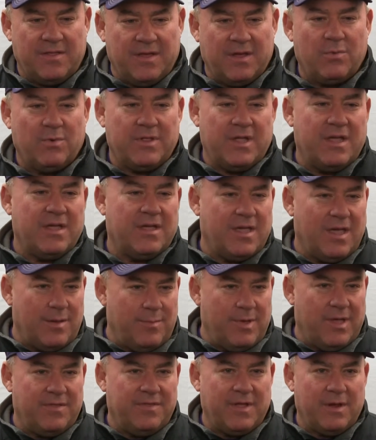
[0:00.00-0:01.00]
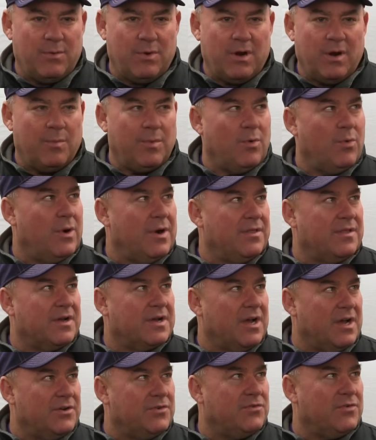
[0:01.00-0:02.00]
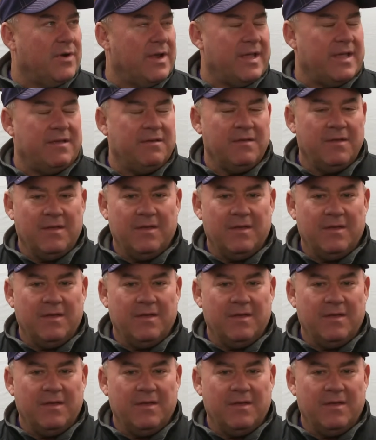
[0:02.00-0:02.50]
I think when they came in, they were number one in the country,